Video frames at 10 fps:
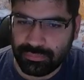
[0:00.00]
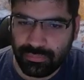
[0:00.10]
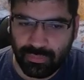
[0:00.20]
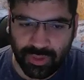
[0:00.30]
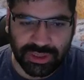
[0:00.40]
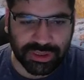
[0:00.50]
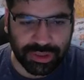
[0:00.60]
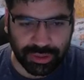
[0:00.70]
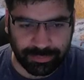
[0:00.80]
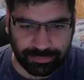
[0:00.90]
which is
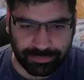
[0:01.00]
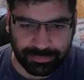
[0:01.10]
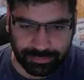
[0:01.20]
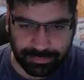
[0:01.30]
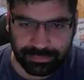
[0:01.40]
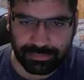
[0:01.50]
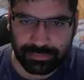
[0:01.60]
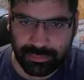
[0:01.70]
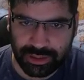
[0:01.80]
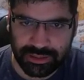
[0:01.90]
good,
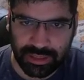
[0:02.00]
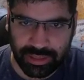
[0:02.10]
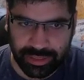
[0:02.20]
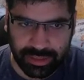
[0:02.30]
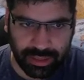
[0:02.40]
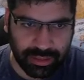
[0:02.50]
which is a great thing.